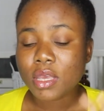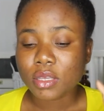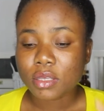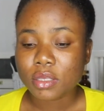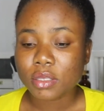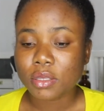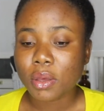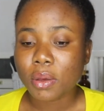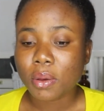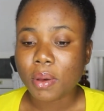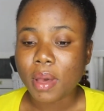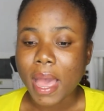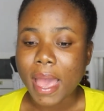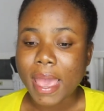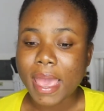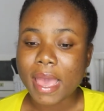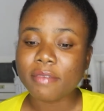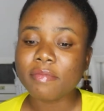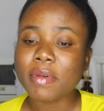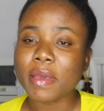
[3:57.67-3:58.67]
So
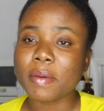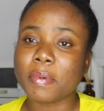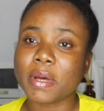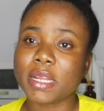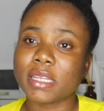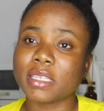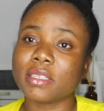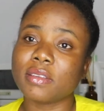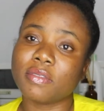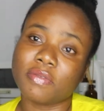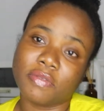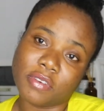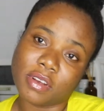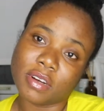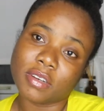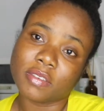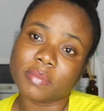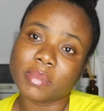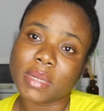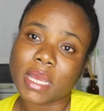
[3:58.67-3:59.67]
I have my policy in
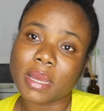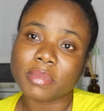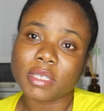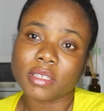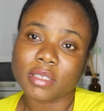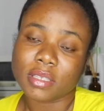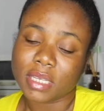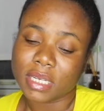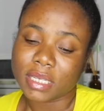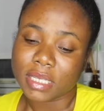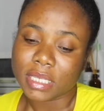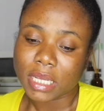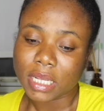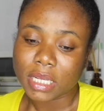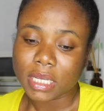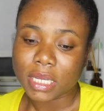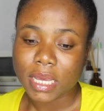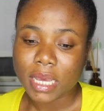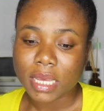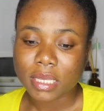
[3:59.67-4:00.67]
front of me. I'm just going to
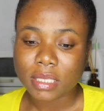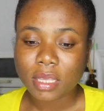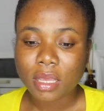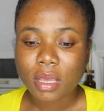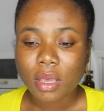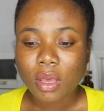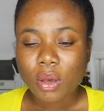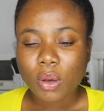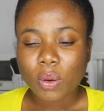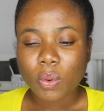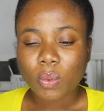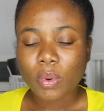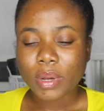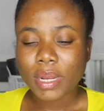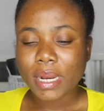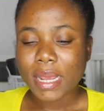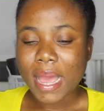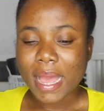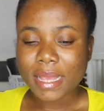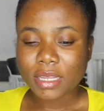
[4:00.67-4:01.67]
you guys
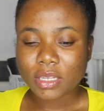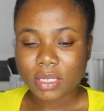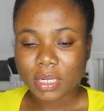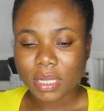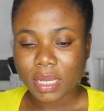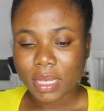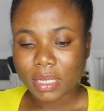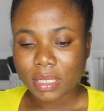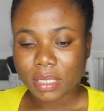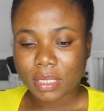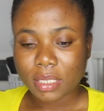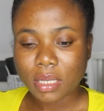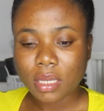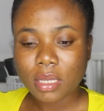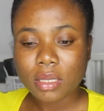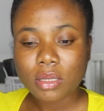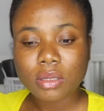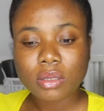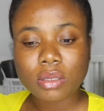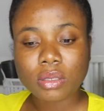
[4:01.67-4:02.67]
what it actually
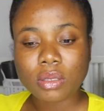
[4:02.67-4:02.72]
entails.